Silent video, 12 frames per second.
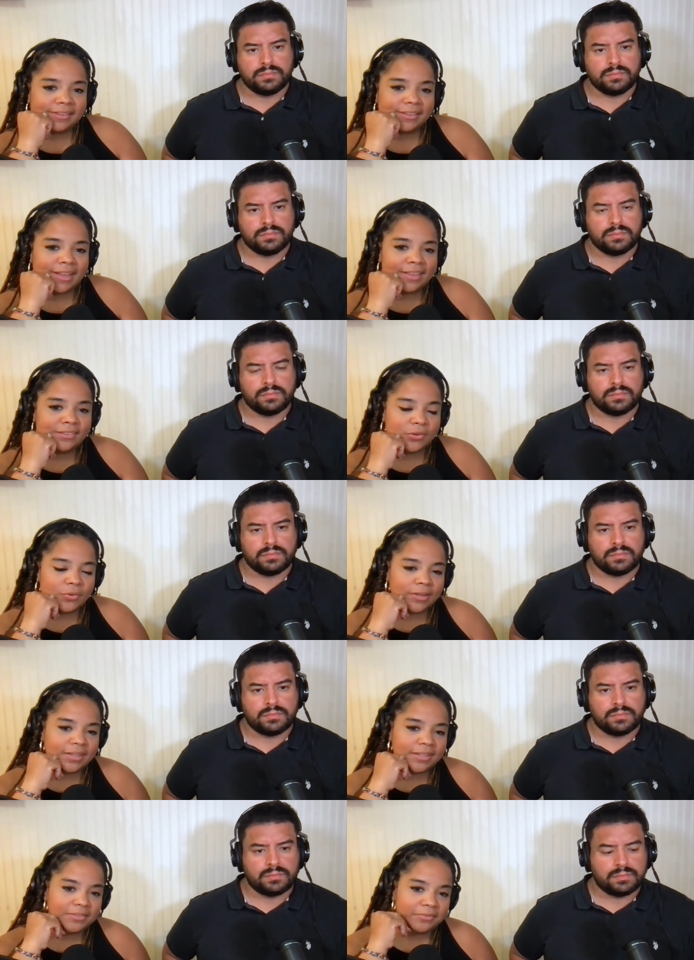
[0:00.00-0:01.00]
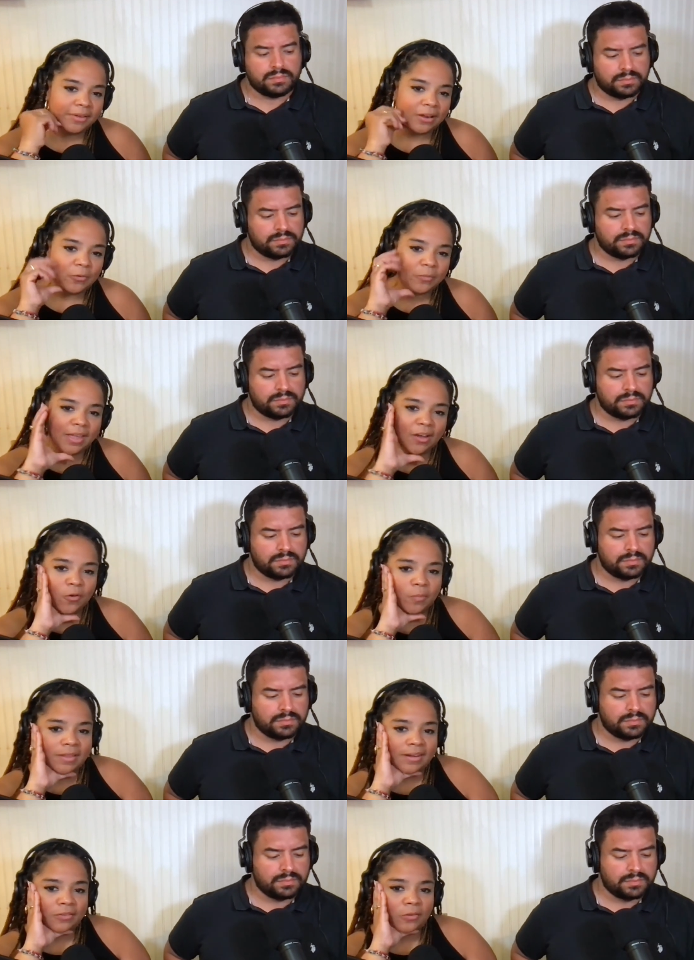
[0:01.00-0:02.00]
Speaker 1: as always, follow me at
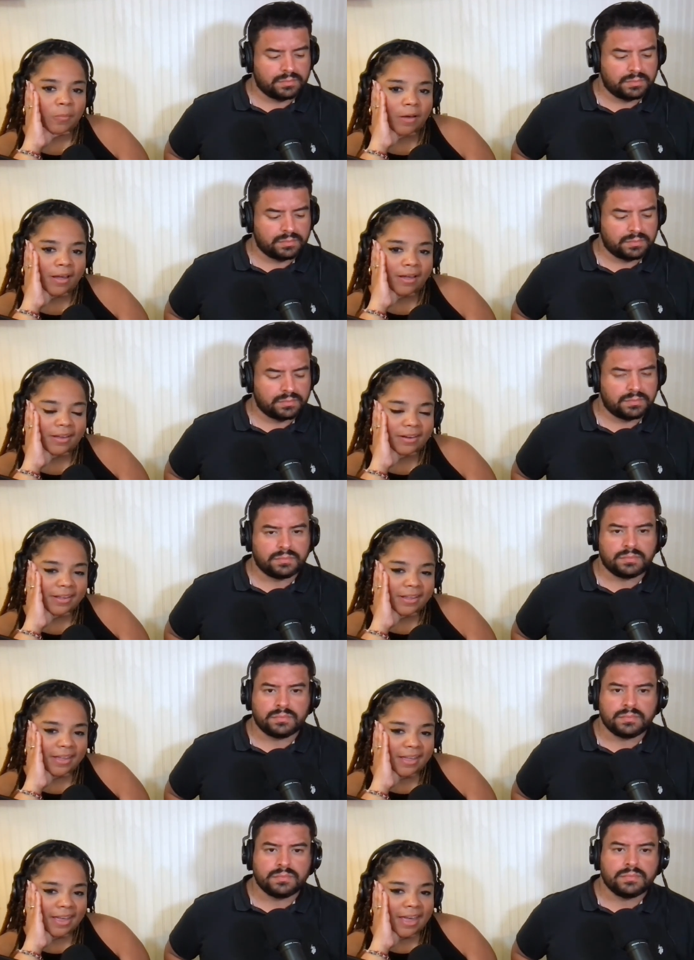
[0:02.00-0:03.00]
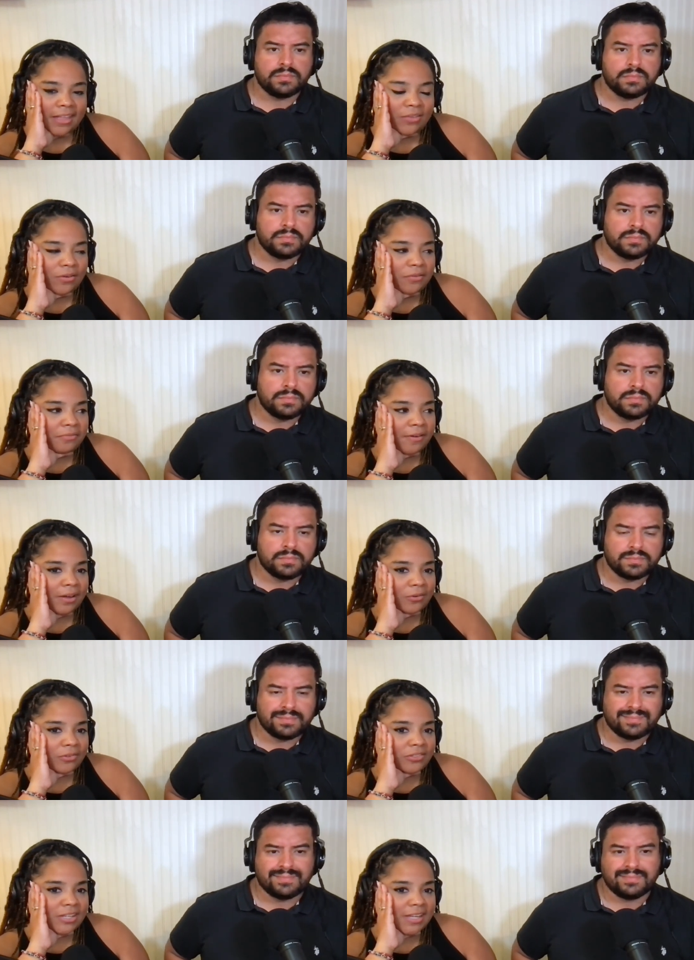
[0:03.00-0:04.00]
Comadreando Pod, and you can follow
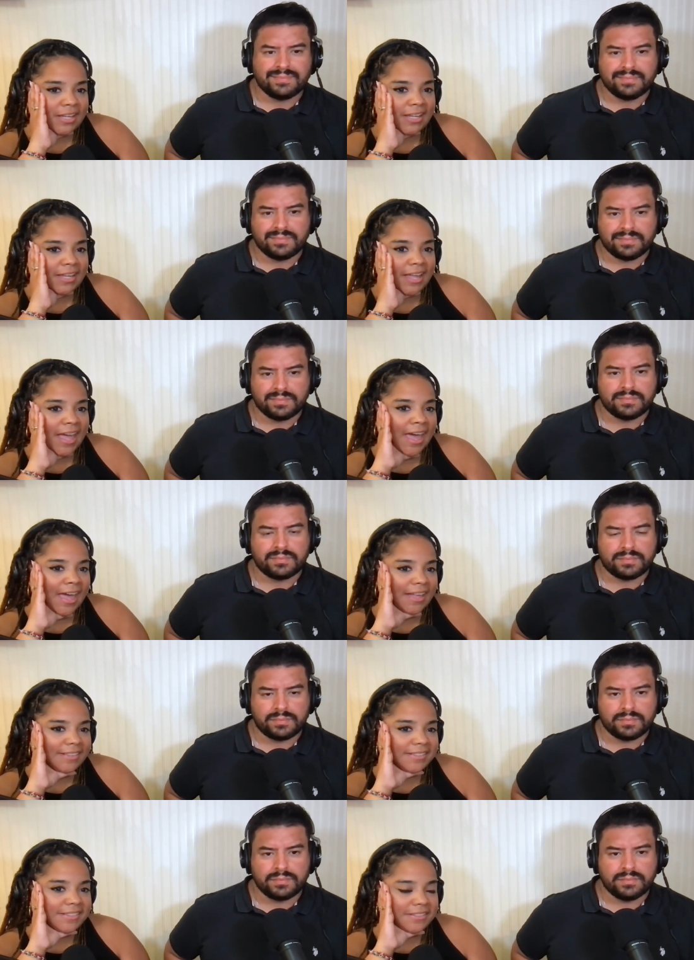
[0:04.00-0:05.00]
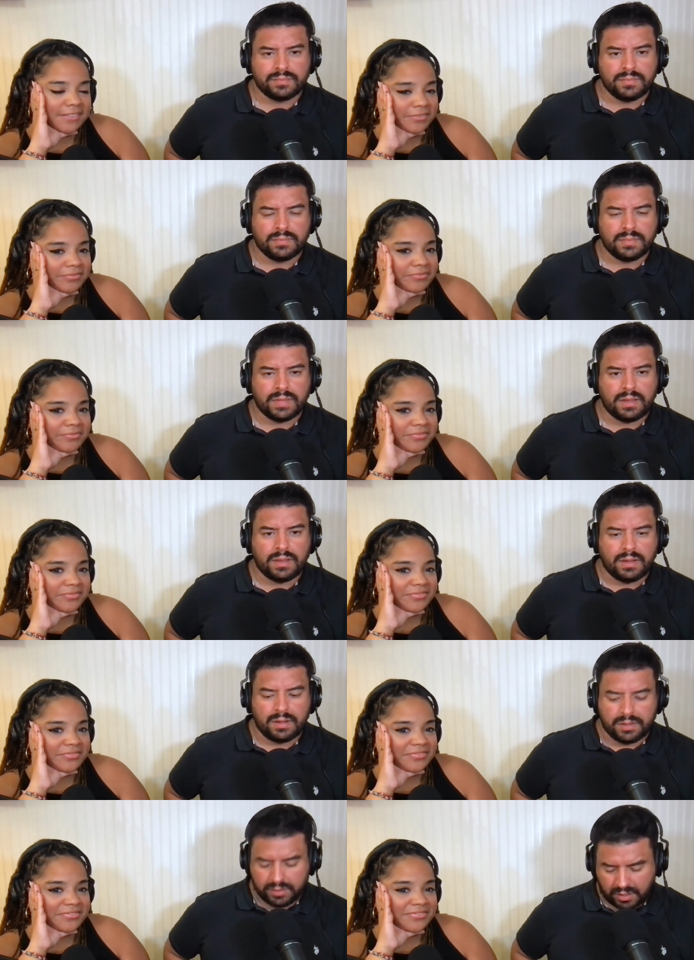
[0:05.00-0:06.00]
Jay at
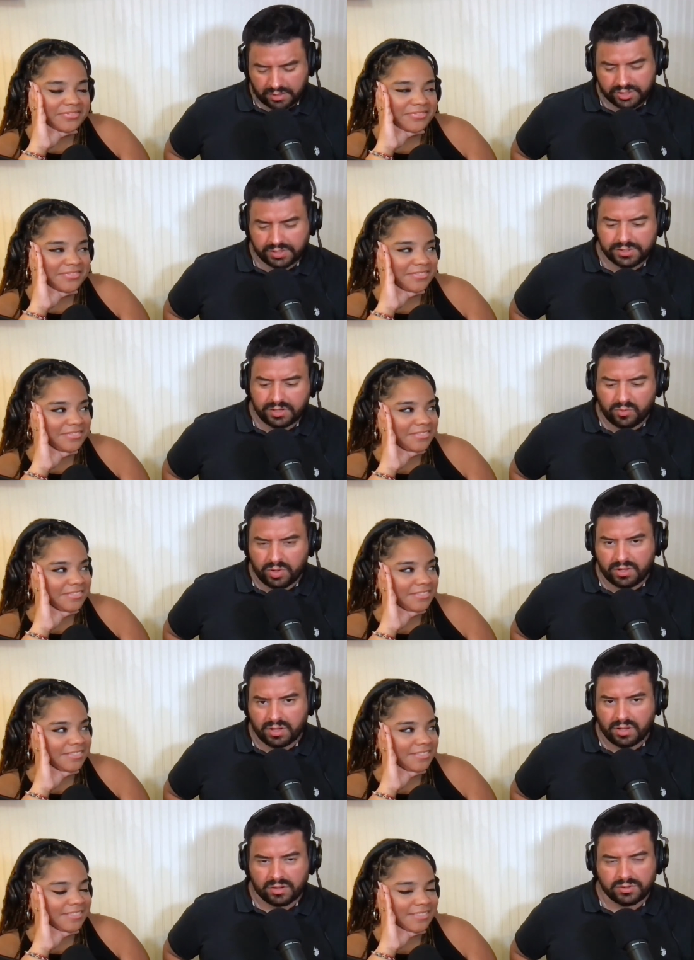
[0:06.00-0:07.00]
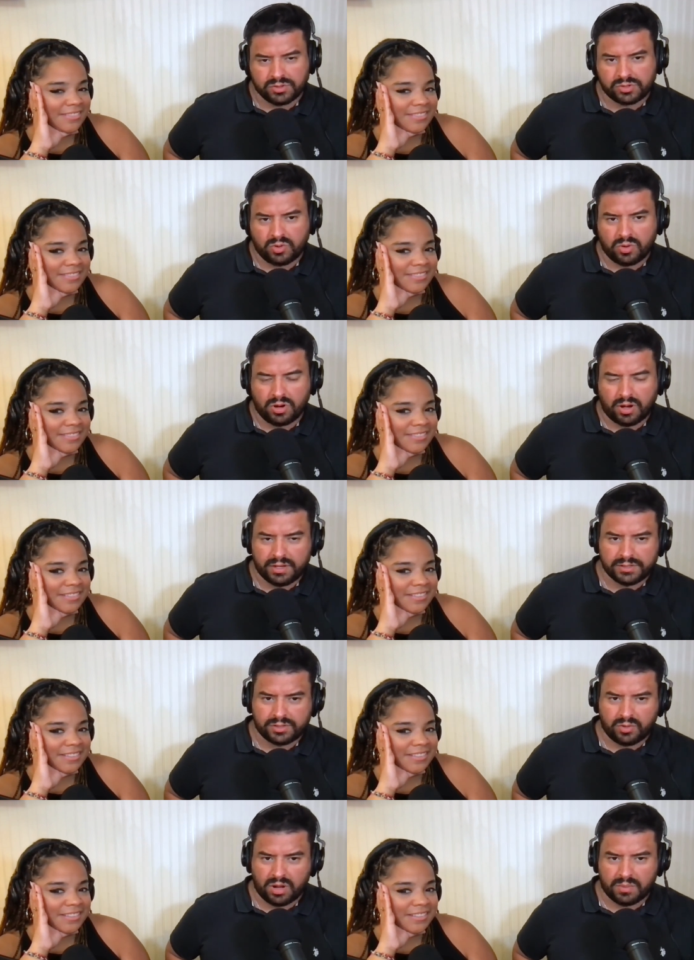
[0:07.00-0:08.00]
Speaker 2: uh, Jason Enrique underscore on
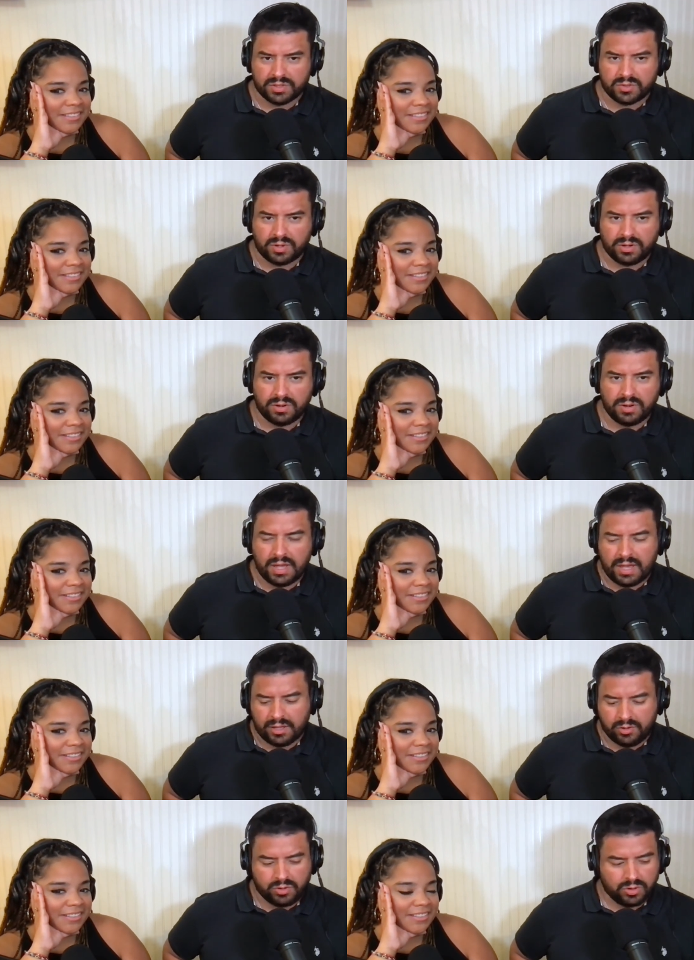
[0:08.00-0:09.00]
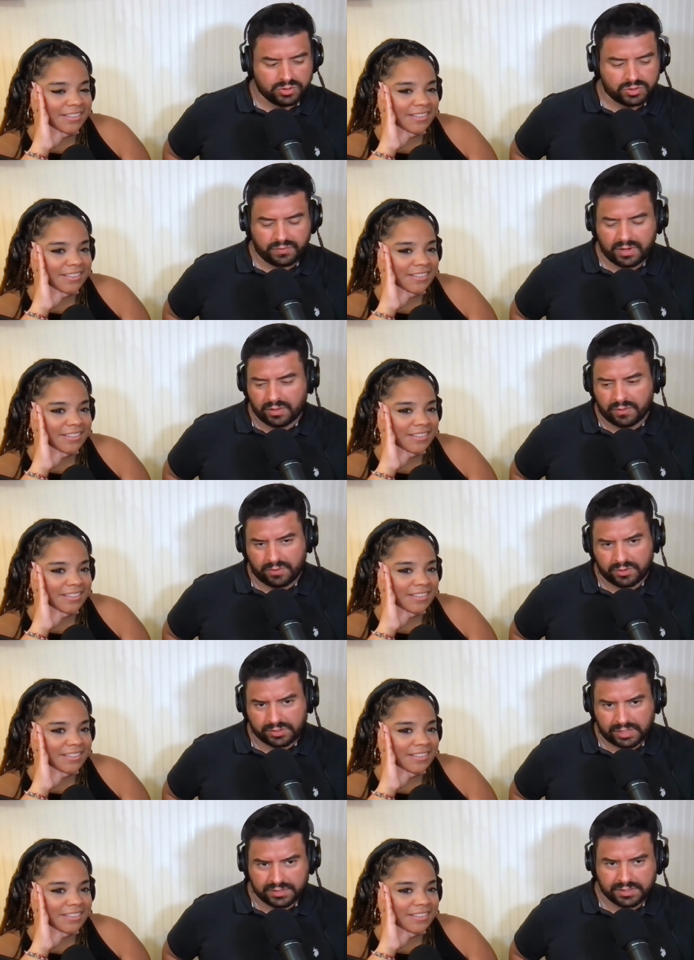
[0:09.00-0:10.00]
Instagram and Twitter. And you could also follow the
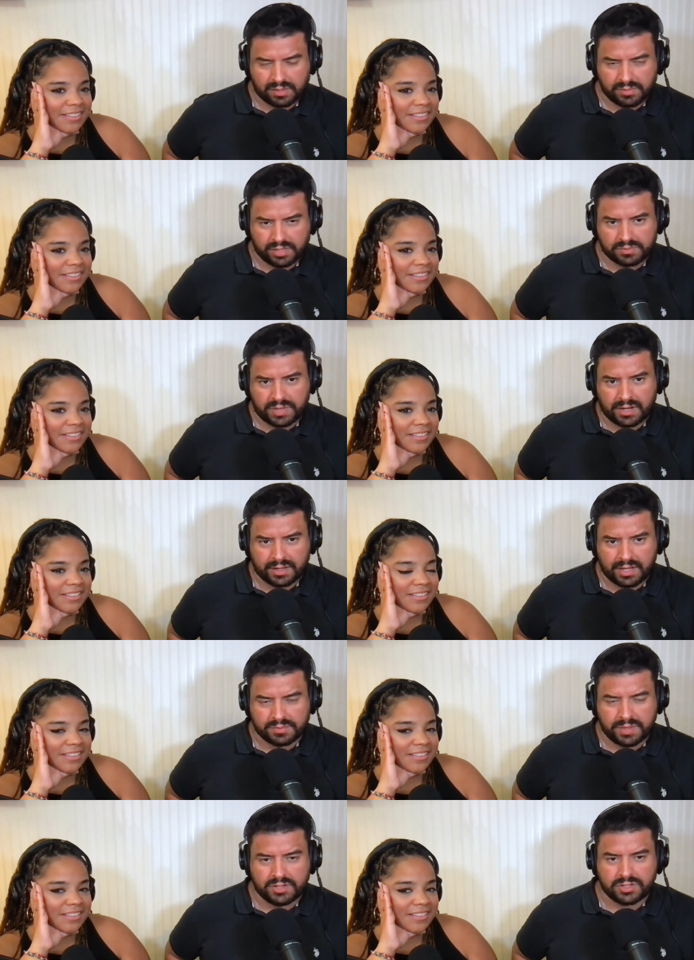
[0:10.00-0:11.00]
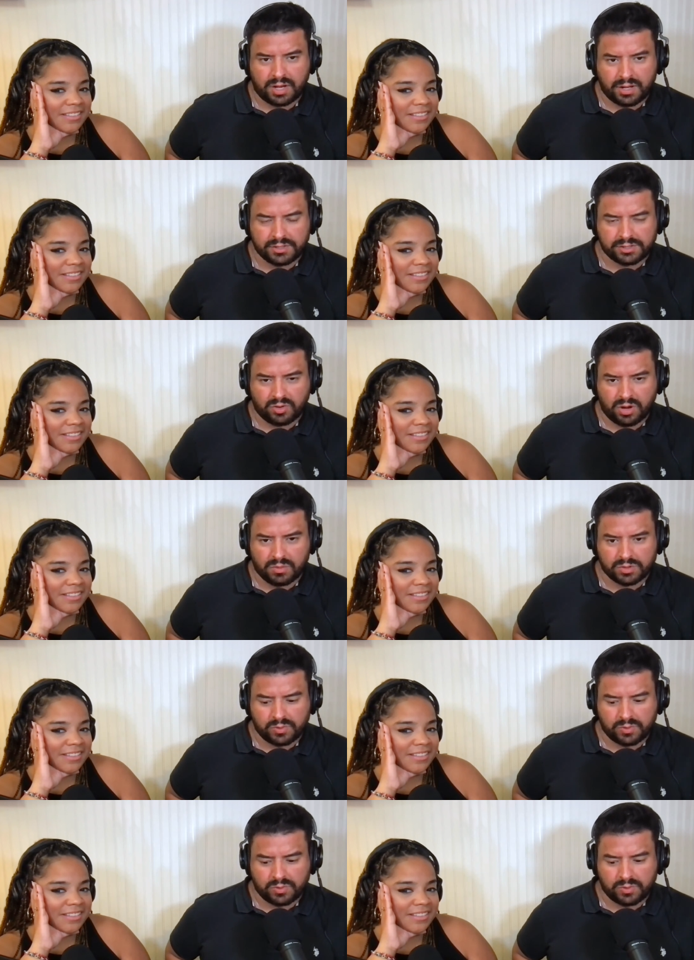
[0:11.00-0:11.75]
First Class Second Place podcast page on Instagram as